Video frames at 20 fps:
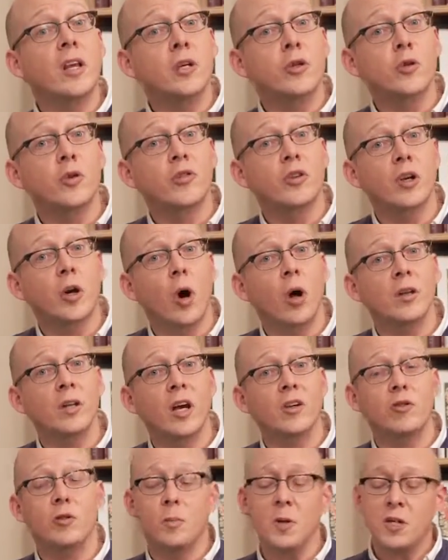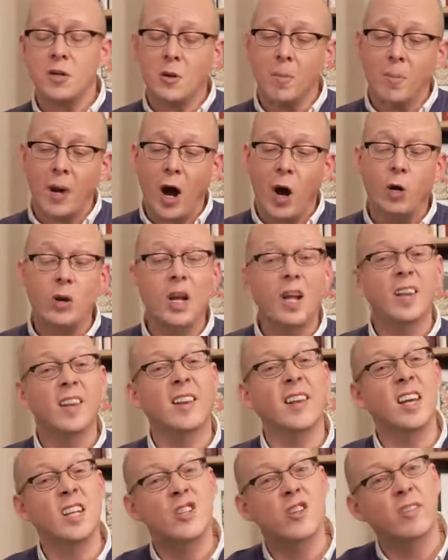interesting online speech about
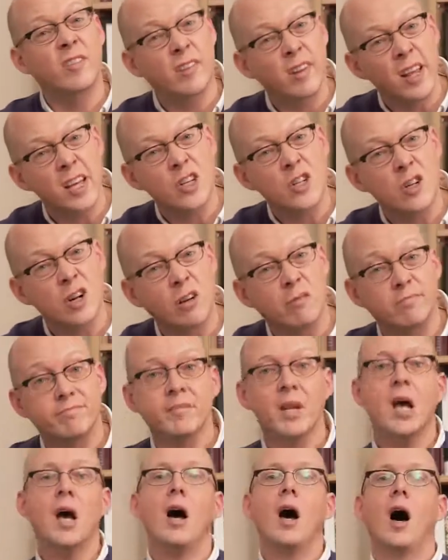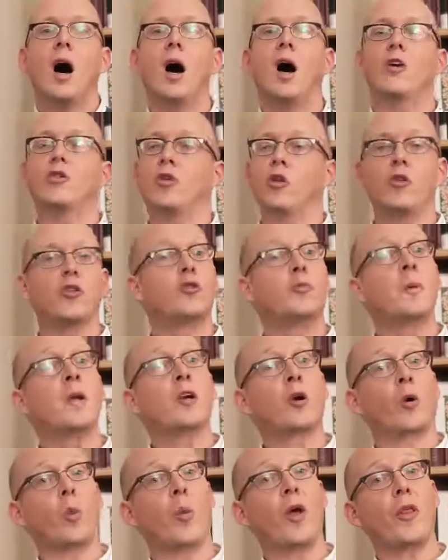legislation. So the
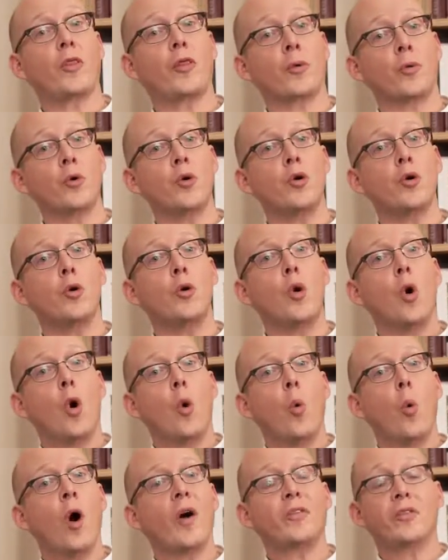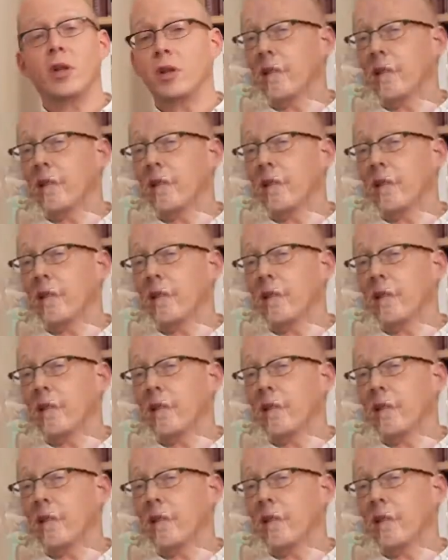speaker went through what the